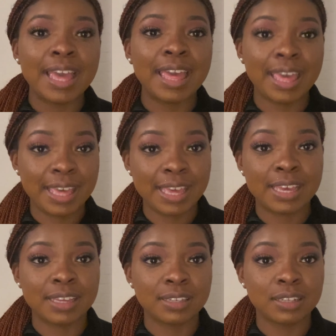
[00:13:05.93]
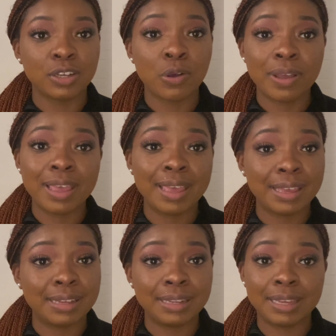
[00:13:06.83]
And go
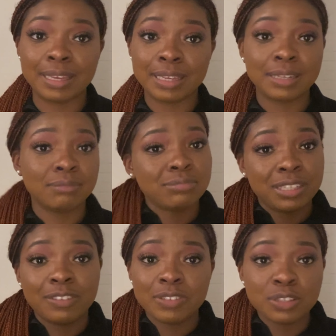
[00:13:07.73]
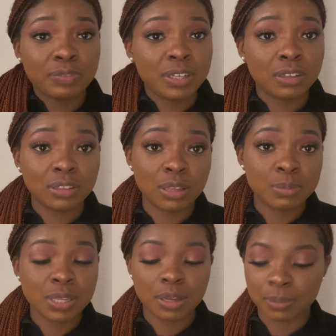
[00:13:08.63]
ahead and give this video a thumbs
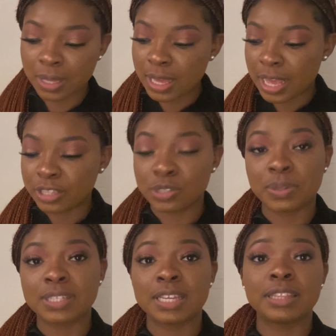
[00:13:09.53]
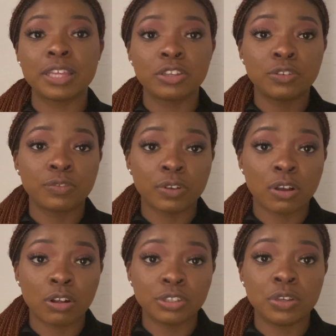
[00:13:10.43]
up. I just want to say thank you for
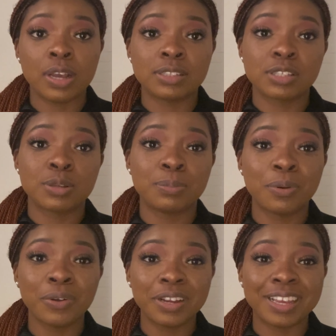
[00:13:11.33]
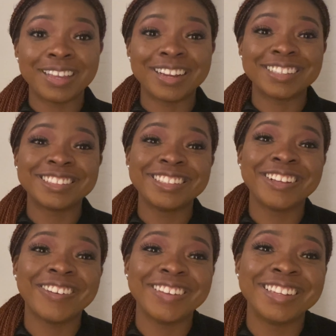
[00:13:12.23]
all you guys' support, and I see
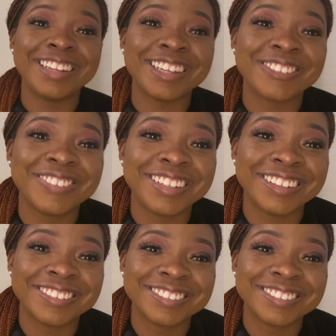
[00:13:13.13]
y'all in the next video.